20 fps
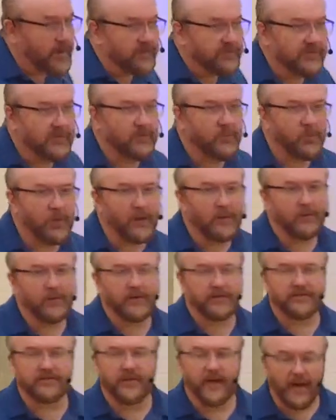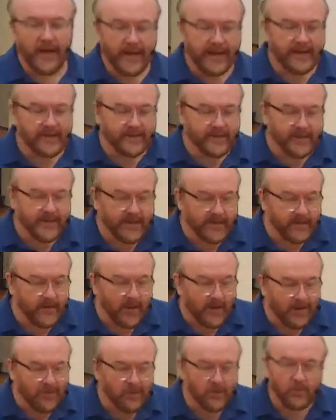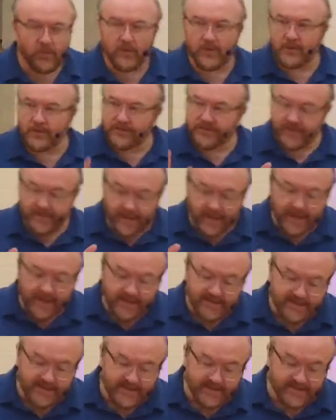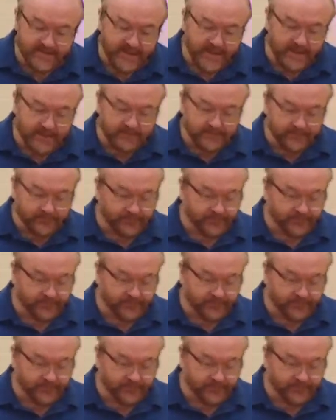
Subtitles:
from what we find in our world today, as I said.